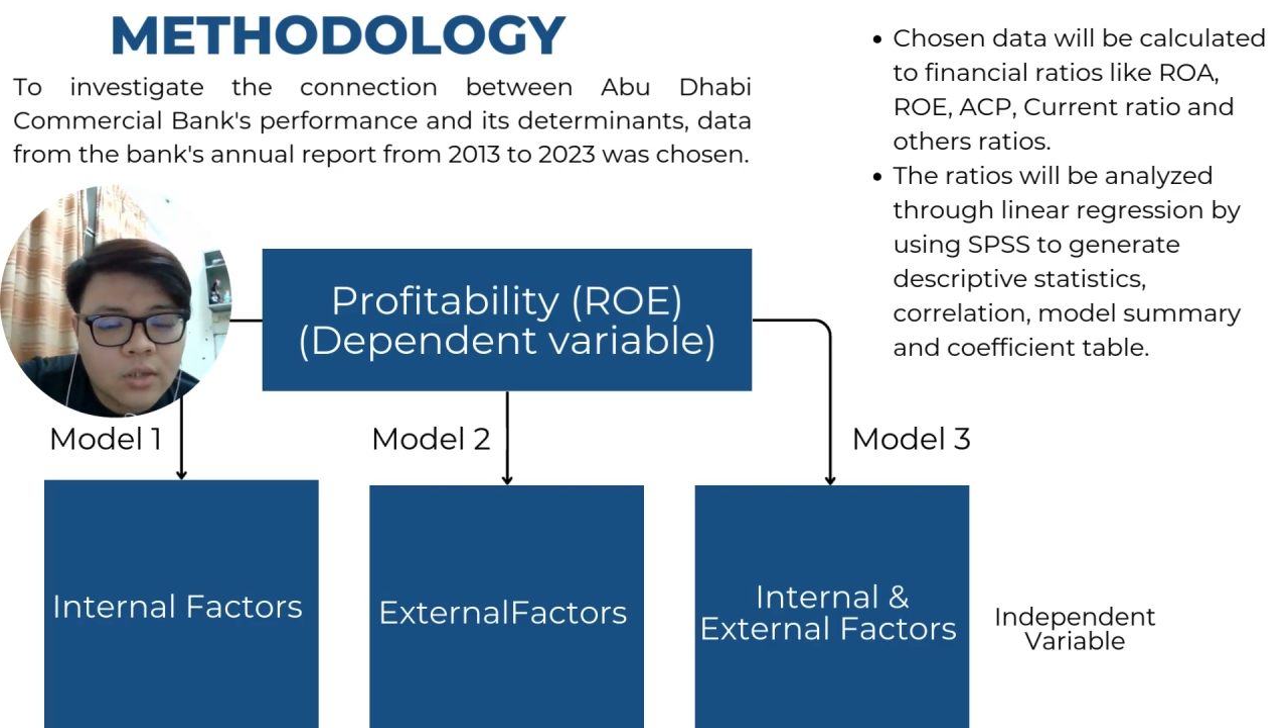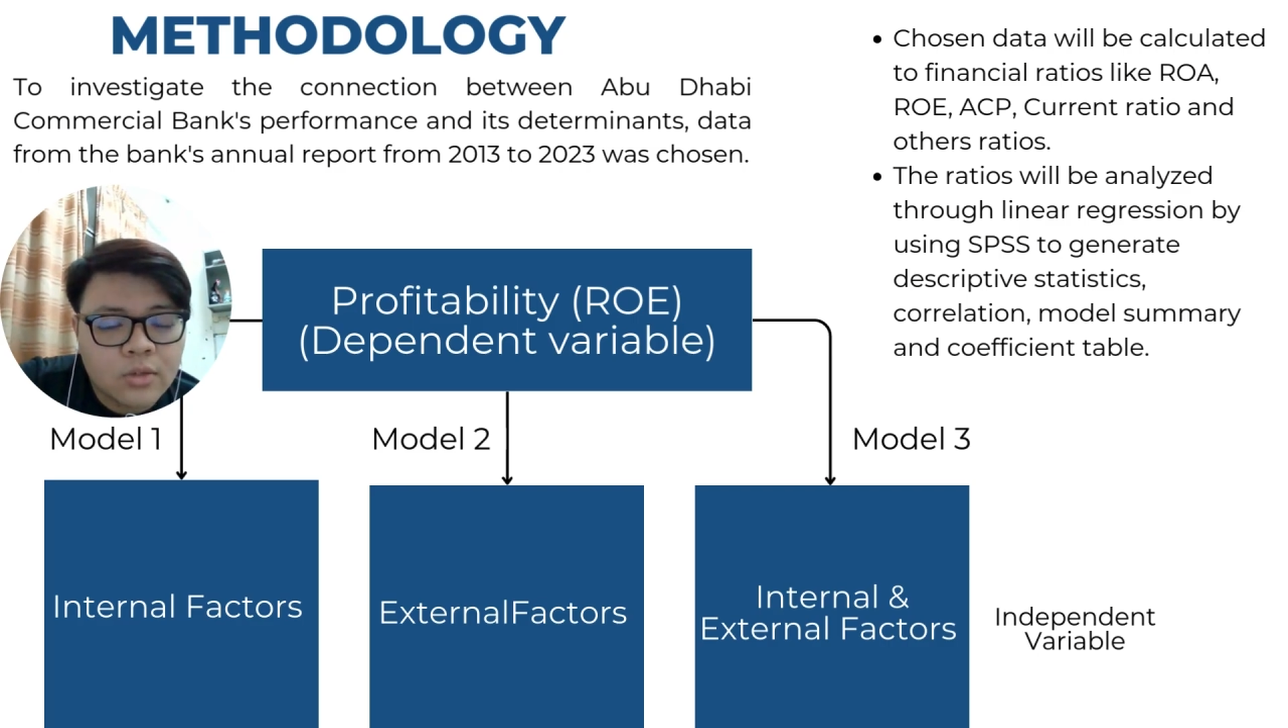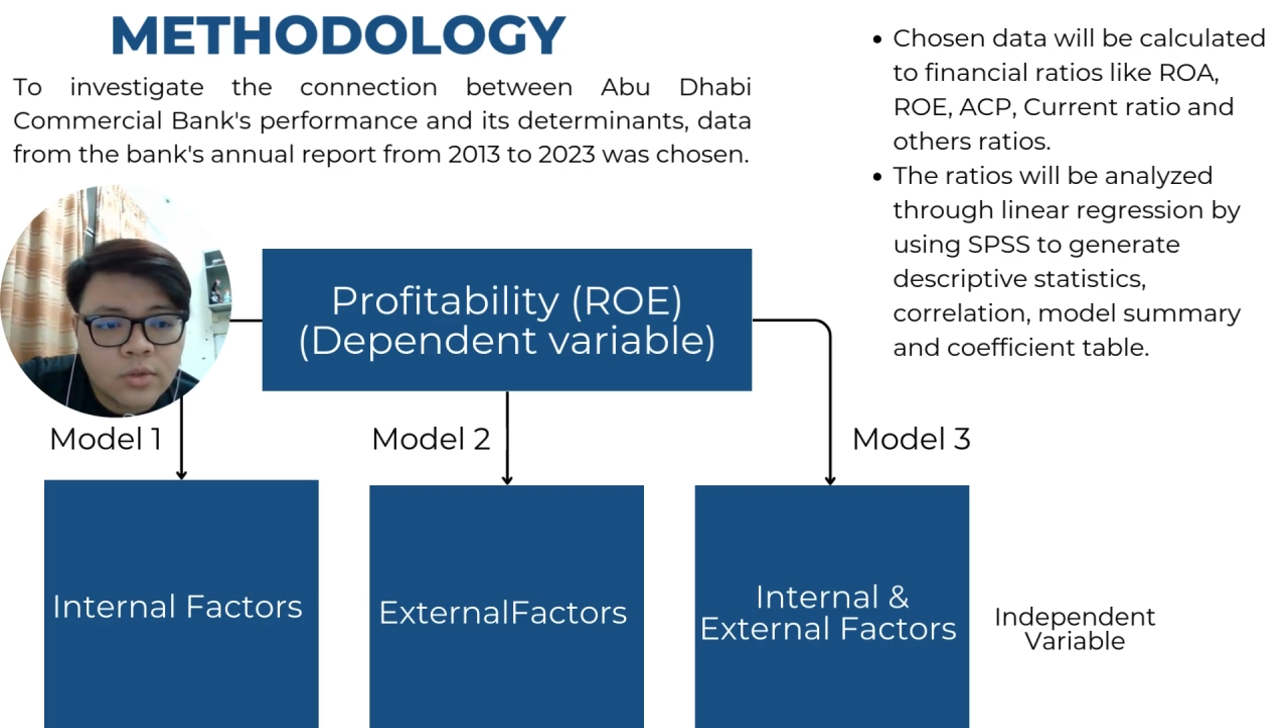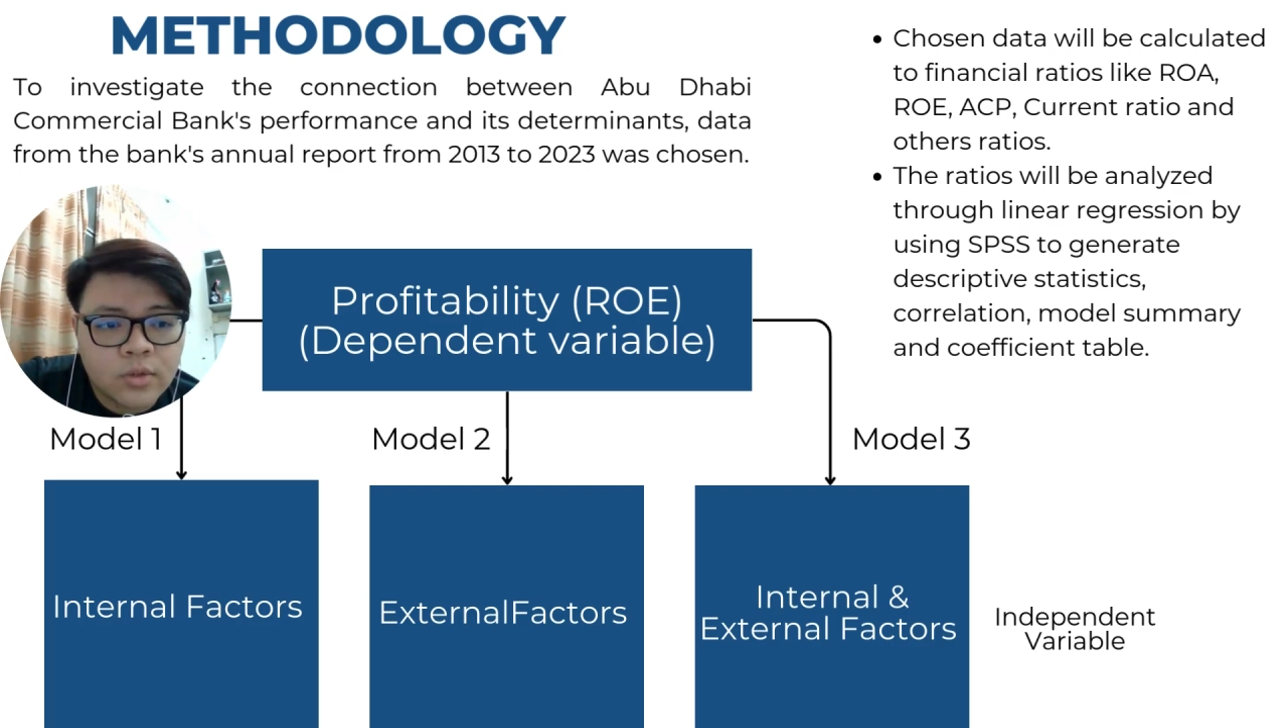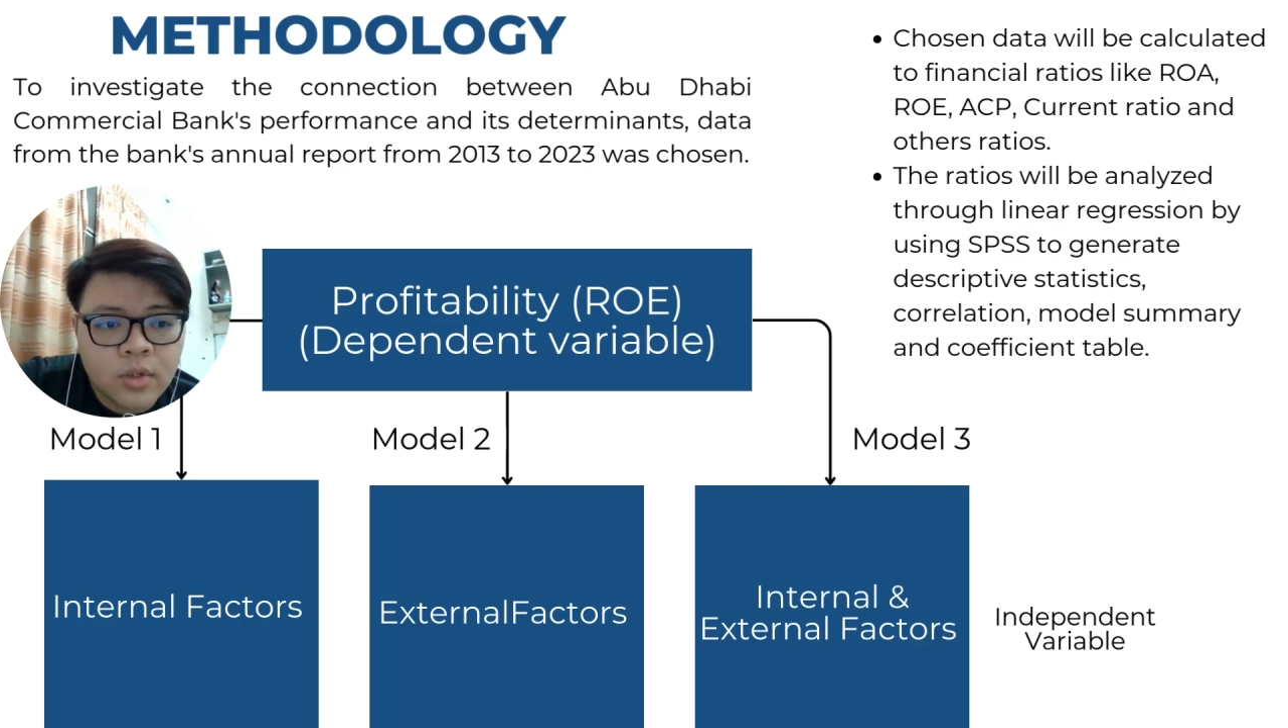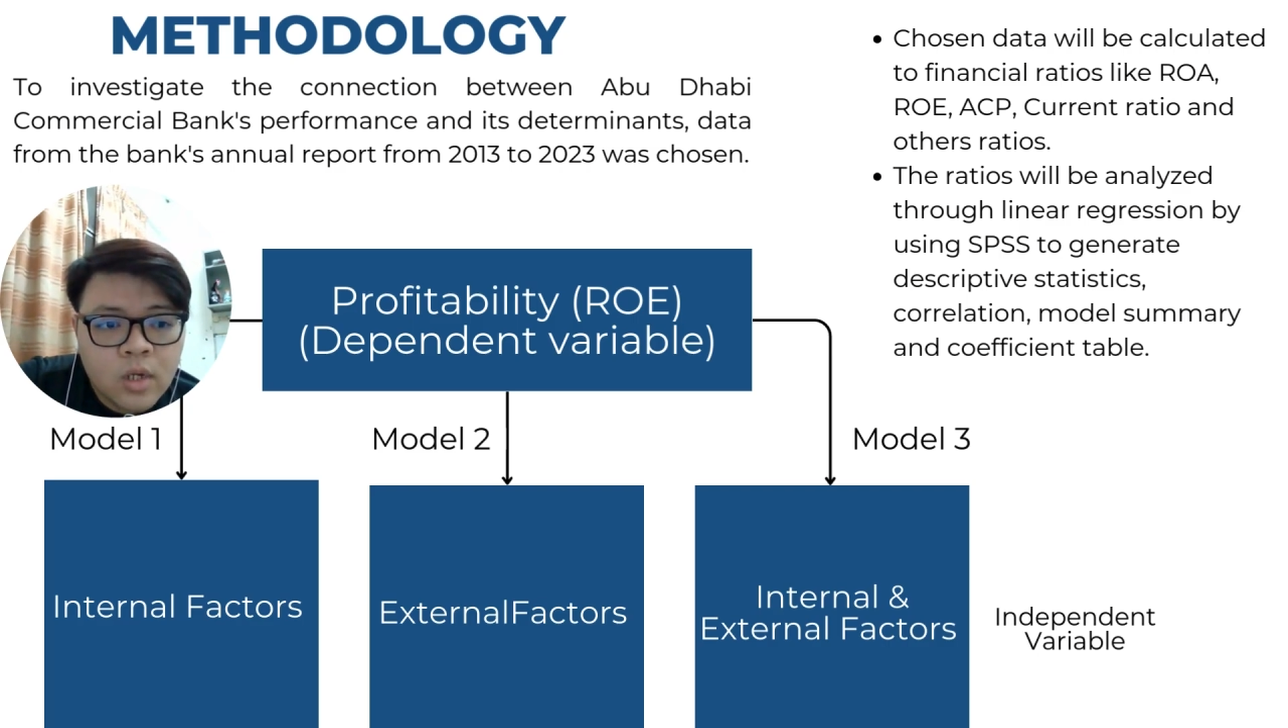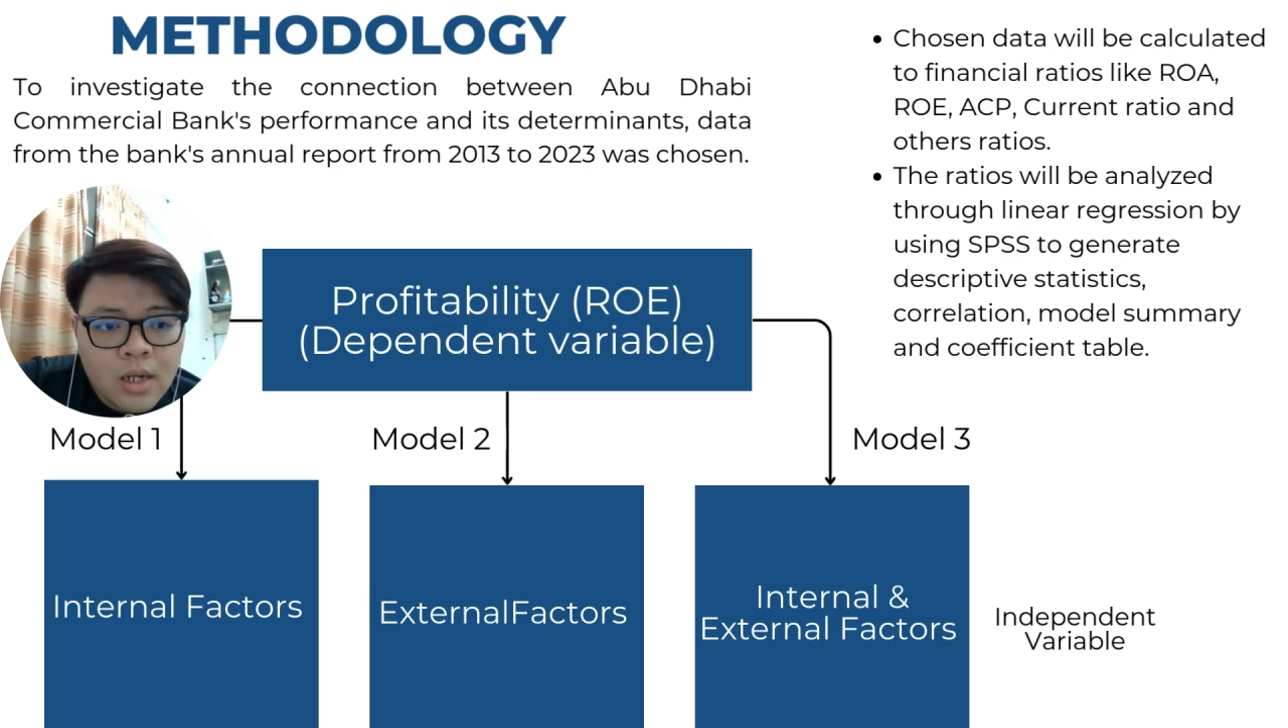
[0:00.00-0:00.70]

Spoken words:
through